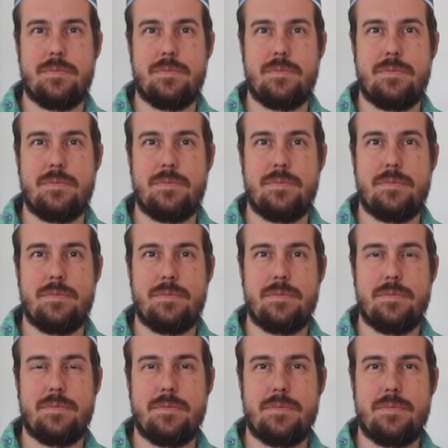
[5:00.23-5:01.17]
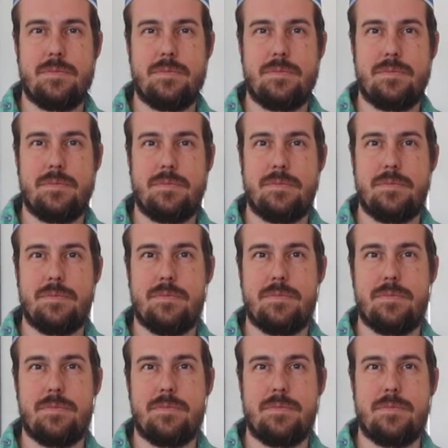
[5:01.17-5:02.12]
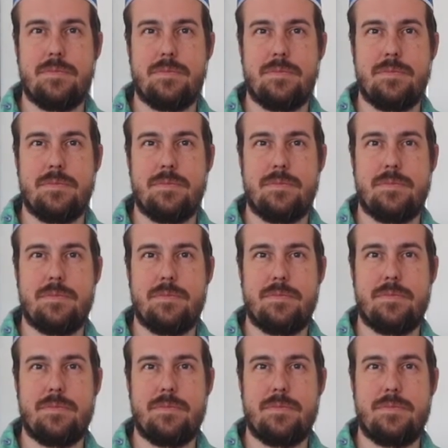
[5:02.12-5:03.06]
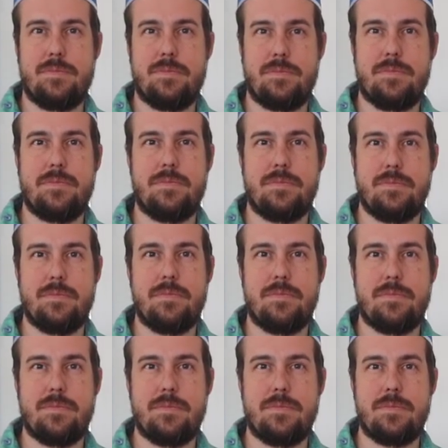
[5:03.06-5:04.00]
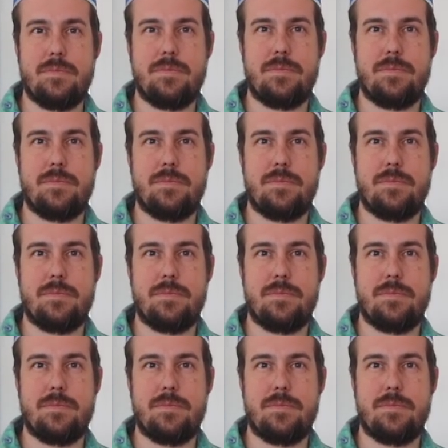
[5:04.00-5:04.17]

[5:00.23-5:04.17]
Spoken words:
No words are spoken by the person on screen.